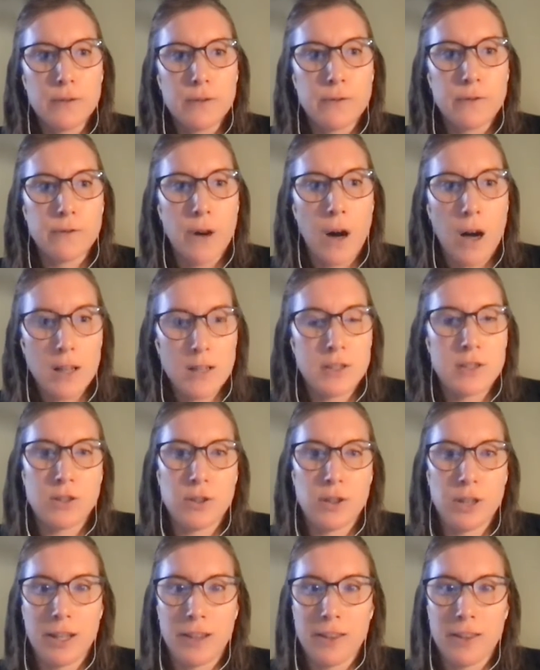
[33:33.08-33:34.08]

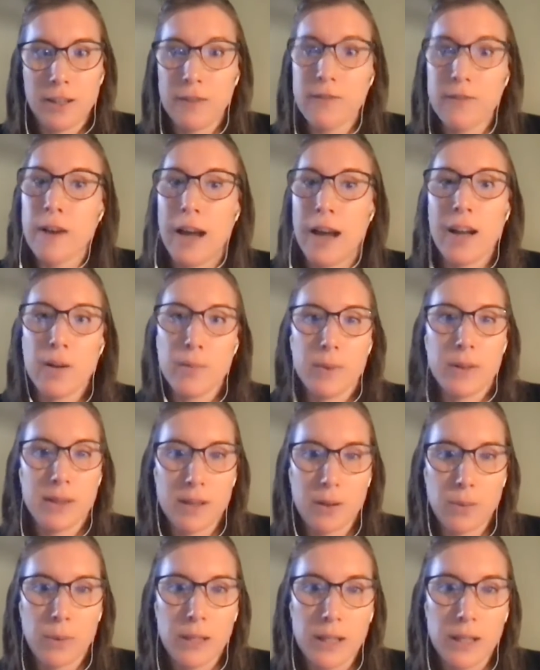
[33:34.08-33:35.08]
fostering the environment
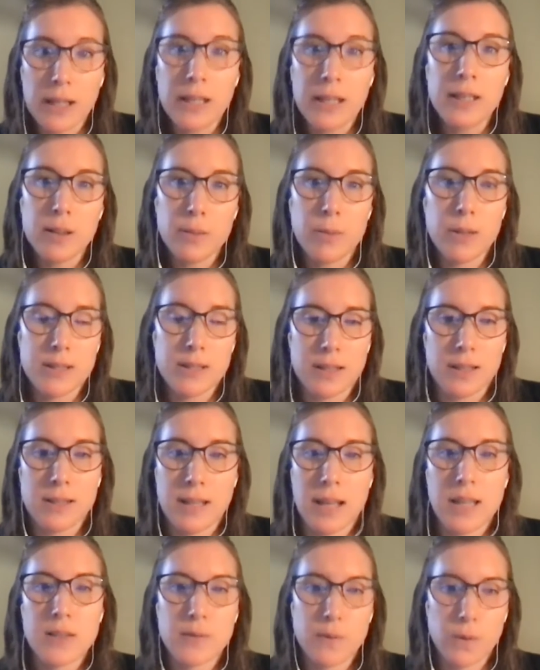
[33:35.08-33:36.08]
that we need to be
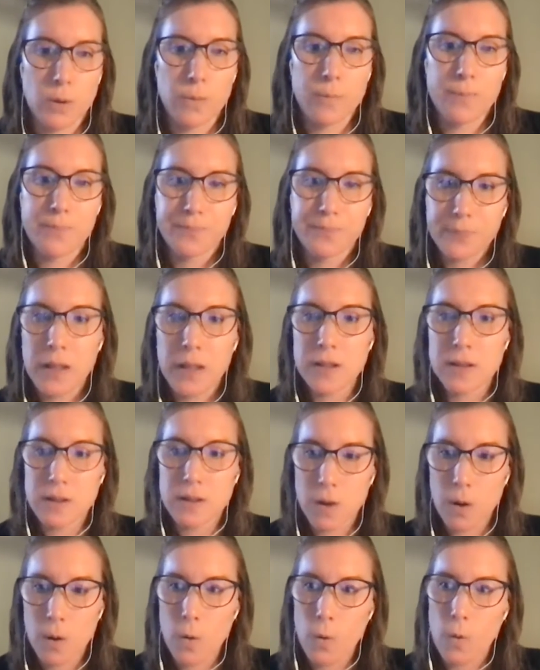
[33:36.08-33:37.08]
successful. And
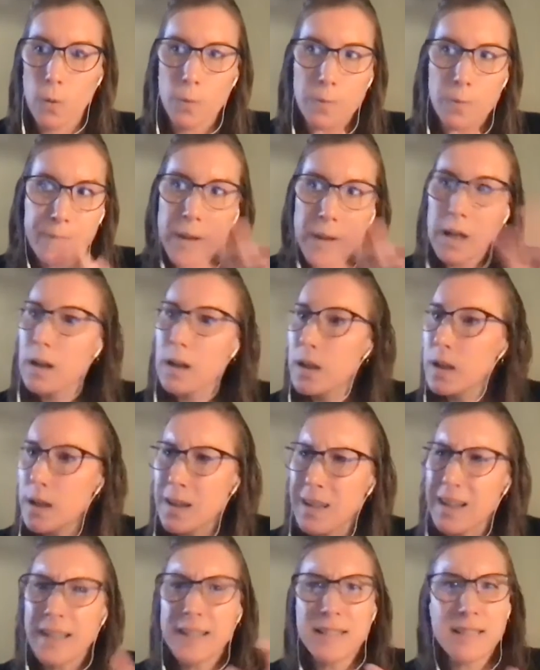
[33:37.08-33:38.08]
so in
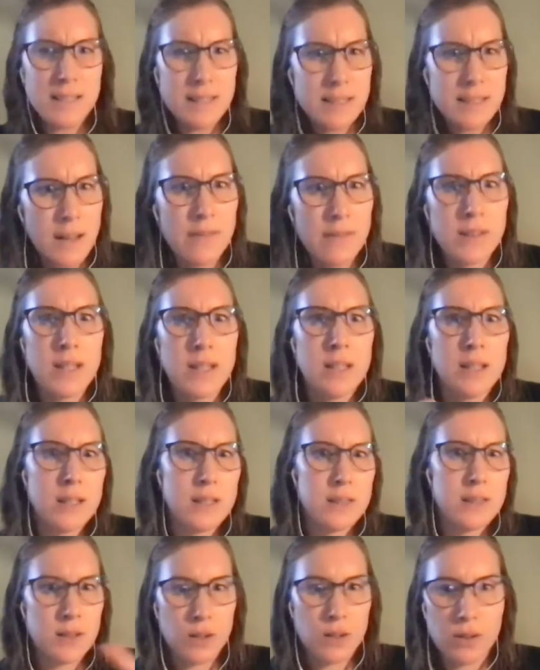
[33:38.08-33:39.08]
the
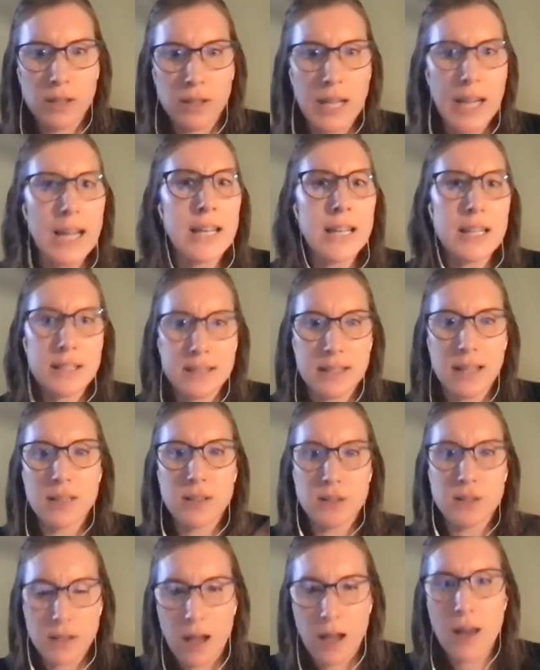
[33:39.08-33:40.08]
1970s, early 80s,
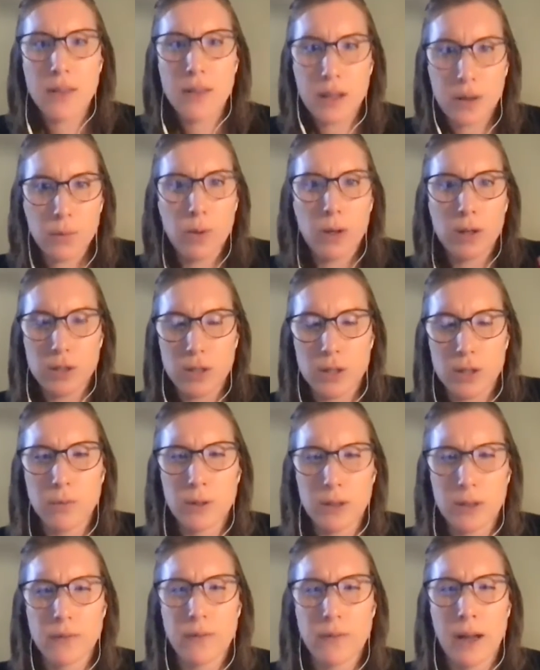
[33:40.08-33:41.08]
that's, I think, where she
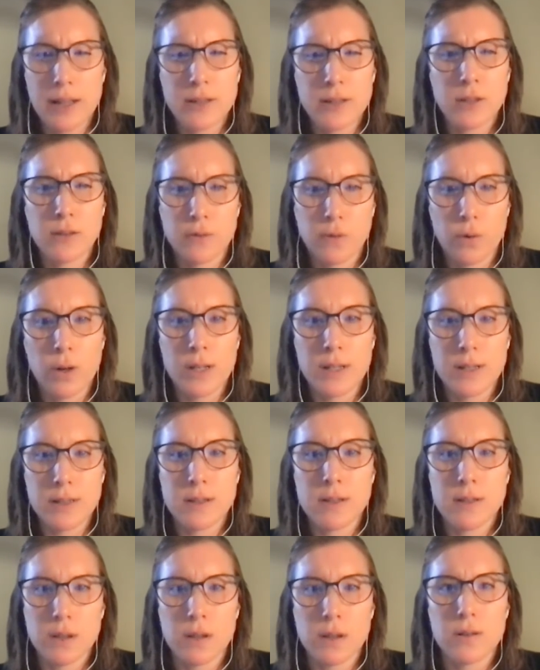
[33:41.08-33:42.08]
really finds her voice
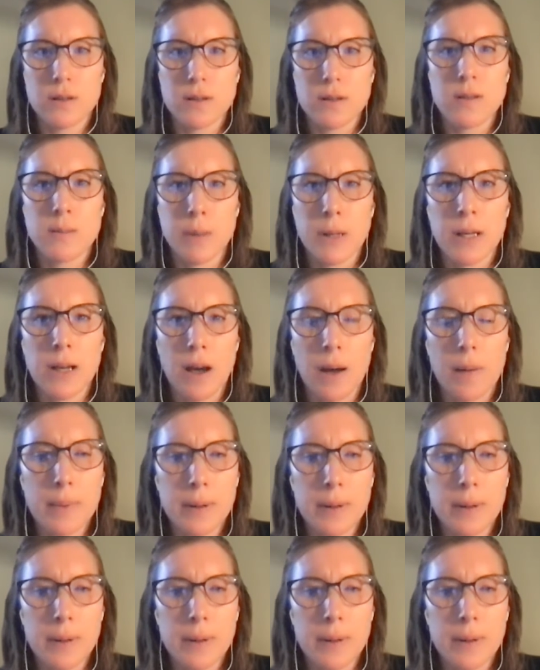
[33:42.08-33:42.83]
and starts to speak up.